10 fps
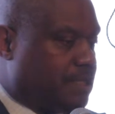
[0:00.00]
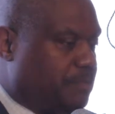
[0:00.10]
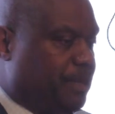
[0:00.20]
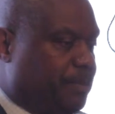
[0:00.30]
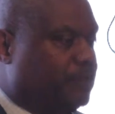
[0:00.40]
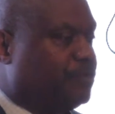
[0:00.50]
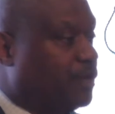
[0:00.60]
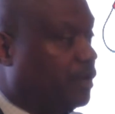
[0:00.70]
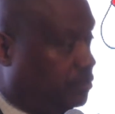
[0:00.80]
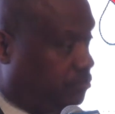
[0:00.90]
people
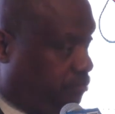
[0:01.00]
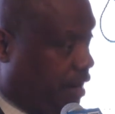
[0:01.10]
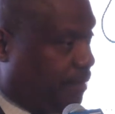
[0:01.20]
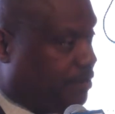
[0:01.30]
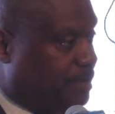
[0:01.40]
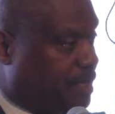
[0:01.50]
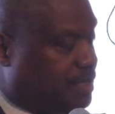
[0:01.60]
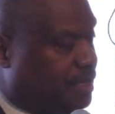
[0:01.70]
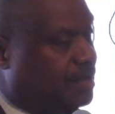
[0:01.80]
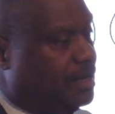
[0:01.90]
felt
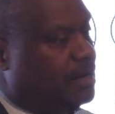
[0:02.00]
optimistic.